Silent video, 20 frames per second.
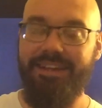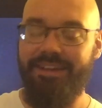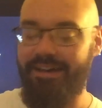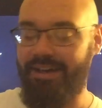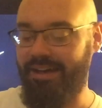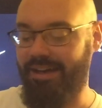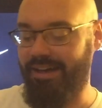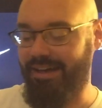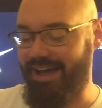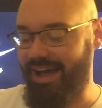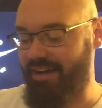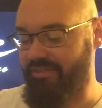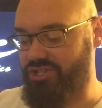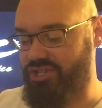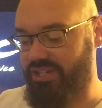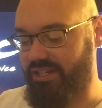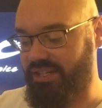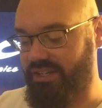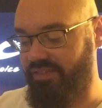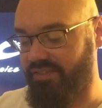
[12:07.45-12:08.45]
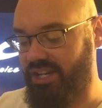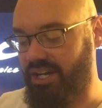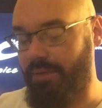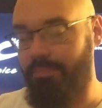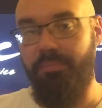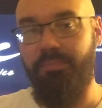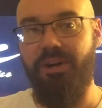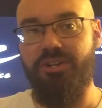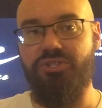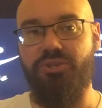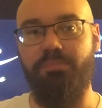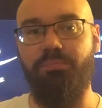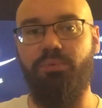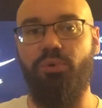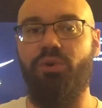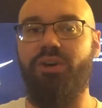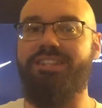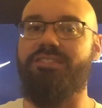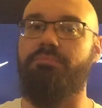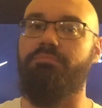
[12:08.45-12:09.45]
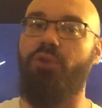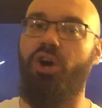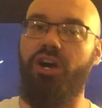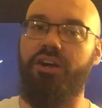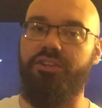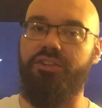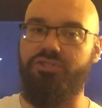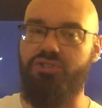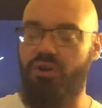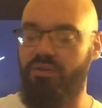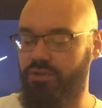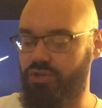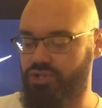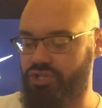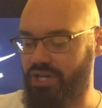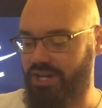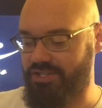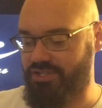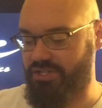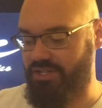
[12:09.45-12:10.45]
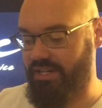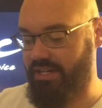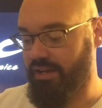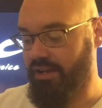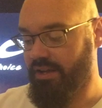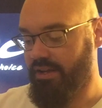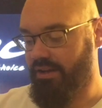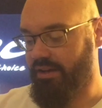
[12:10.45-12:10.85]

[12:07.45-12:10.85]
obviously giving up a bunch of points and markets over-adjusting.